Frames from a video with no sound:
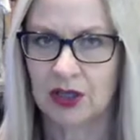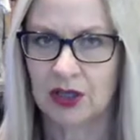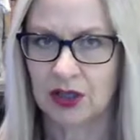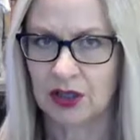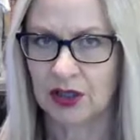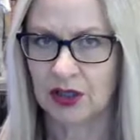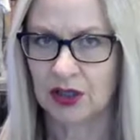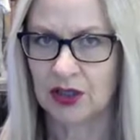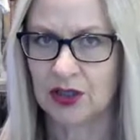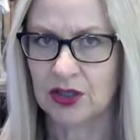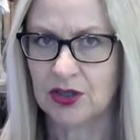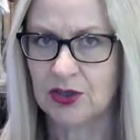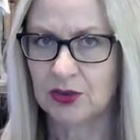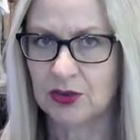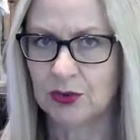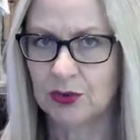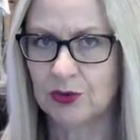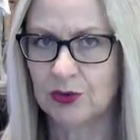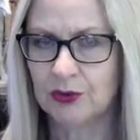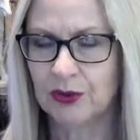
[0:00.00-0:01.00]

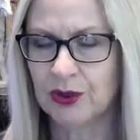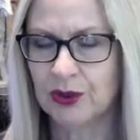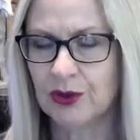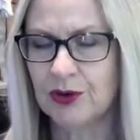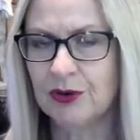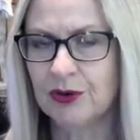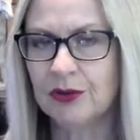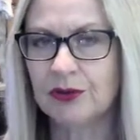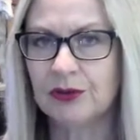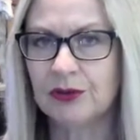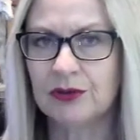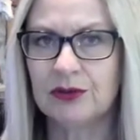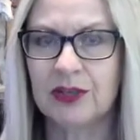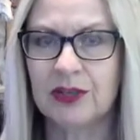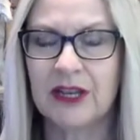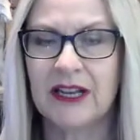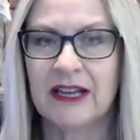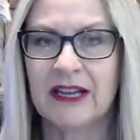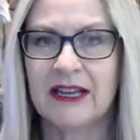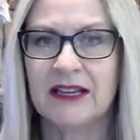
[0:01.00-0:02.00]
You'll recall
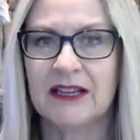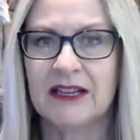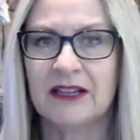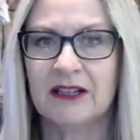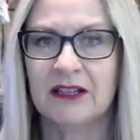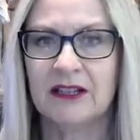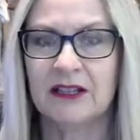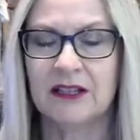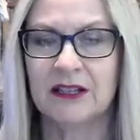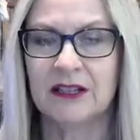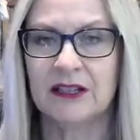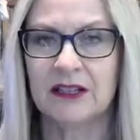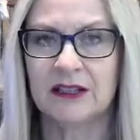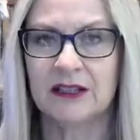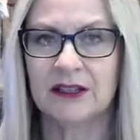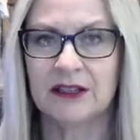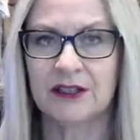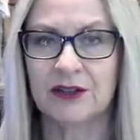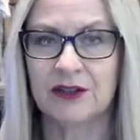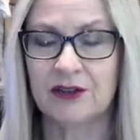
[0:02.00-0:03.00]
in
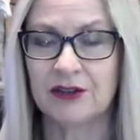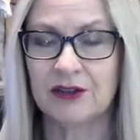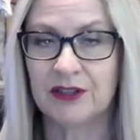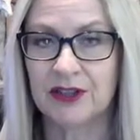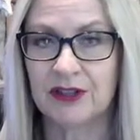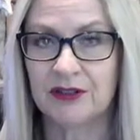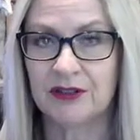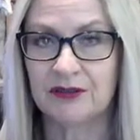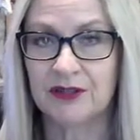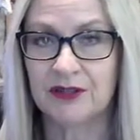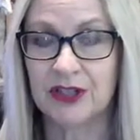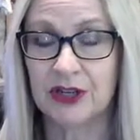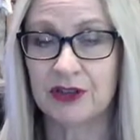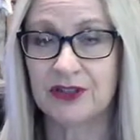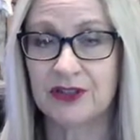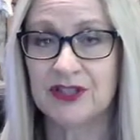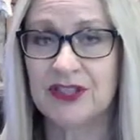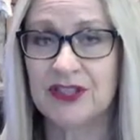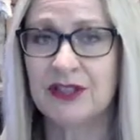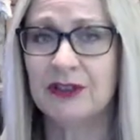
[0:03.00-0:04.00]
an earlier video
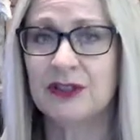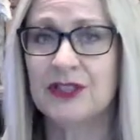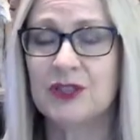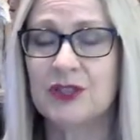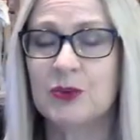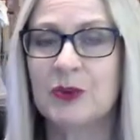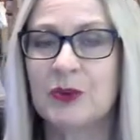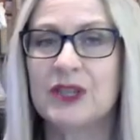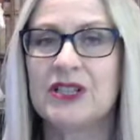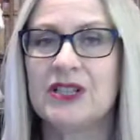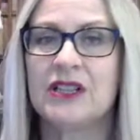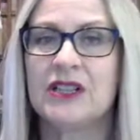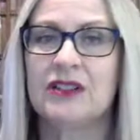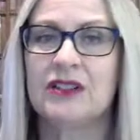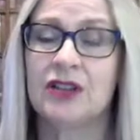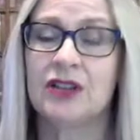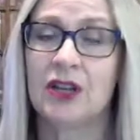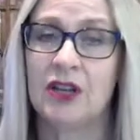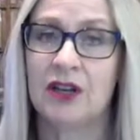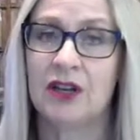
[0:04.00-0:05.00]
series we did
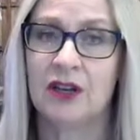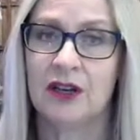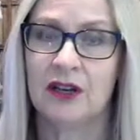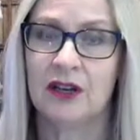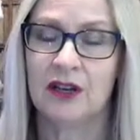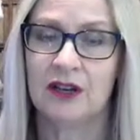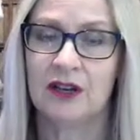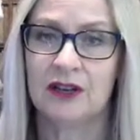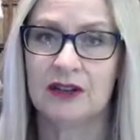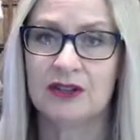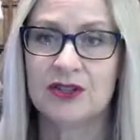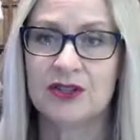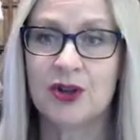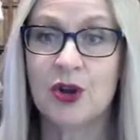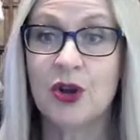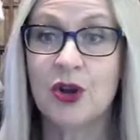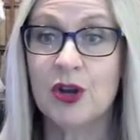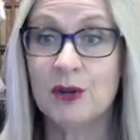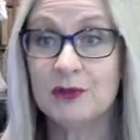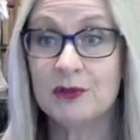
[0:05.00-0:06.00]

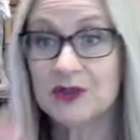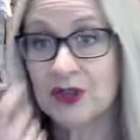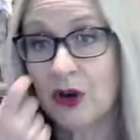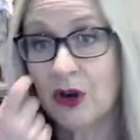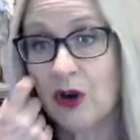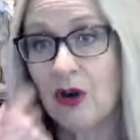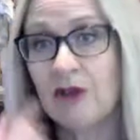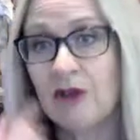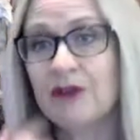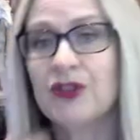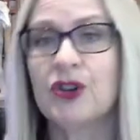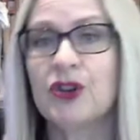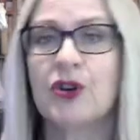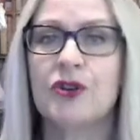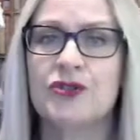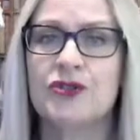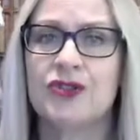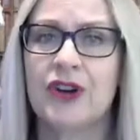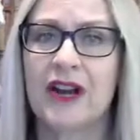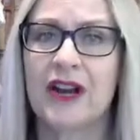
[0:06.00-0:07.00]
terms of your
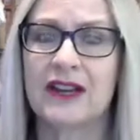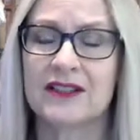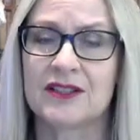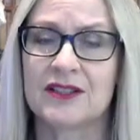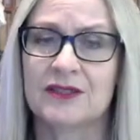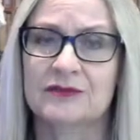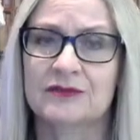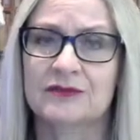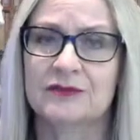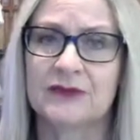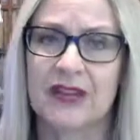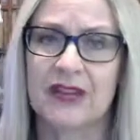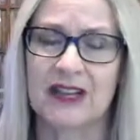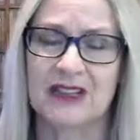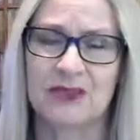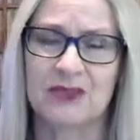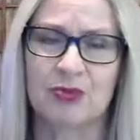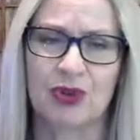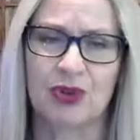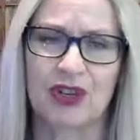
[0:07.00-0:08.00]
contract,
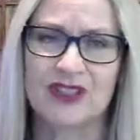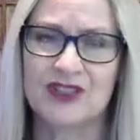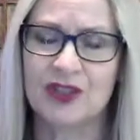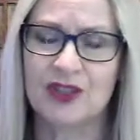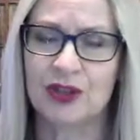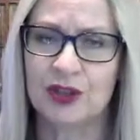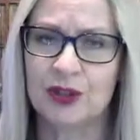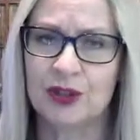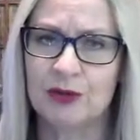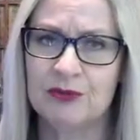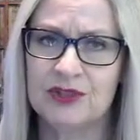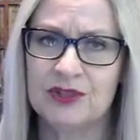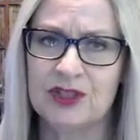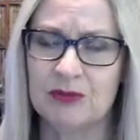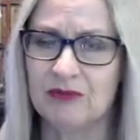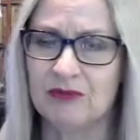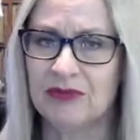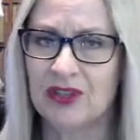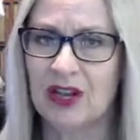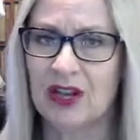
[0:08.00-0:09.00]
express terms,
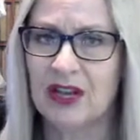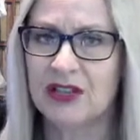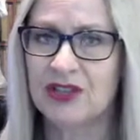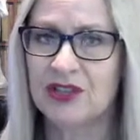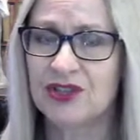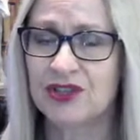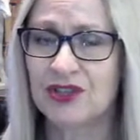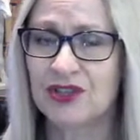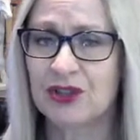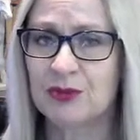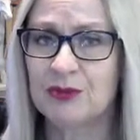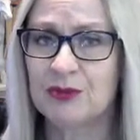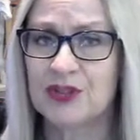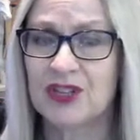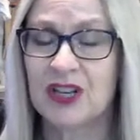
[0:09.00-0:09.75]
implied terms,